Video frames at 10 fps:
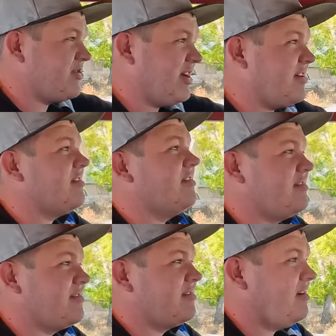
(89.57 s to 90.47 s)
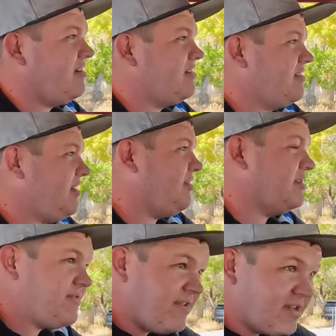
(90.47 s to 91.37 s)
the Trekker and
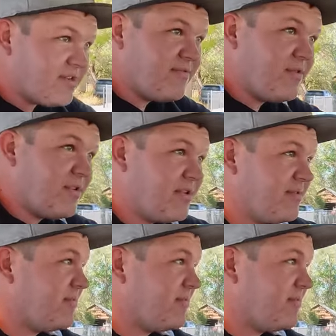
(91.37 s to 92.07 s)
Owen's vehicle for.